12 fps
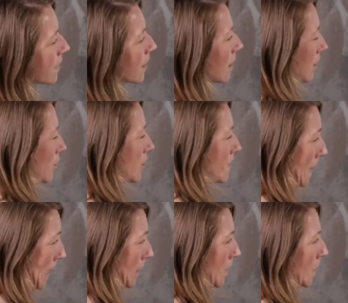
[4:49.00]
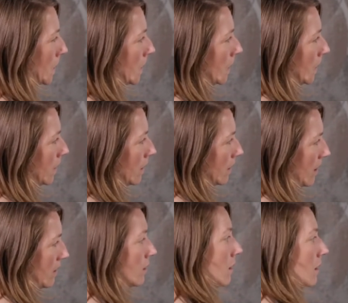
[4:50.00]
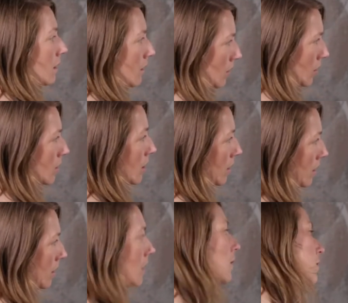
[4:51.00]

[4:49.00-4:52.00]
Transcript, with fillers: I think it looks better, either all color